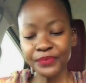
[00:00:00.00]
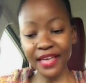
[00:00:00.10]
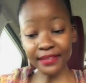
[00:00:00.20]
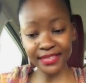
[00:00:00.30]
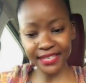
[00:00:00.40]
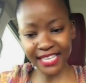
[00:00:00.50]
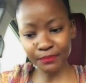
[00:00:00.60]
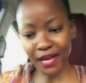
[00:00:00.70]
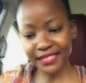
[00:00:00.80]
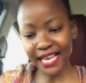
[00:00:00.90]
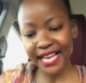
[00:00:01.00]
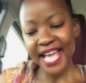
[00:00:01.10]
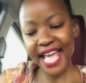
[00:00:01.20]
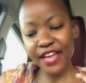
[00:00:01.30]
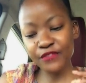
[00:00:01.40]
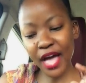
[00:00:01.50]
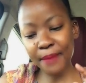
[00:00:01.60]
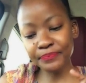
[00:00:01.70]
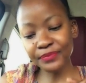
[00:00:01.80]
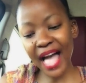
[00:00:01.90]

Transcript: And then the next part is like, if um,